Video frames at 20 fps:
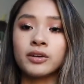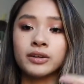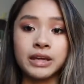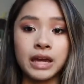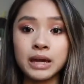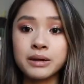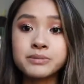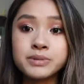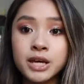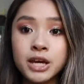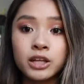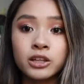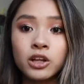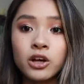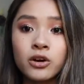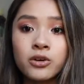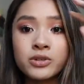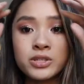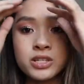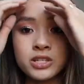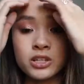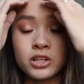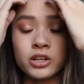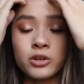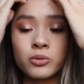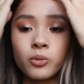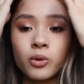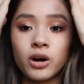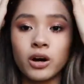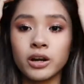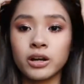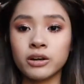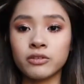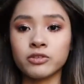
game day clothes is a good one.